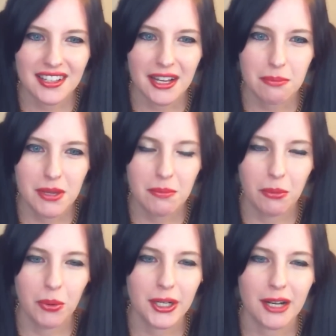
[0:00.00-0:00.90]
like,
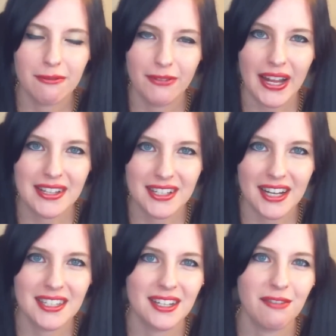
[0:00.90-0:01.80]
people putting up fan
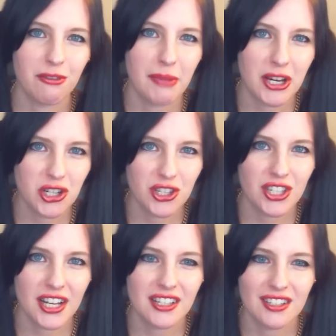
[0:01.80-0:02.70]
sites and information
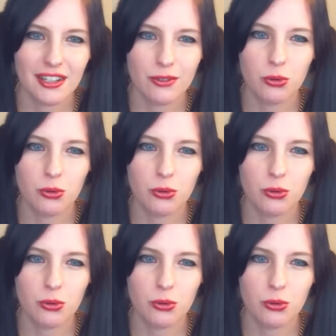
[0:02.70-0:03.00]
sites and stuff.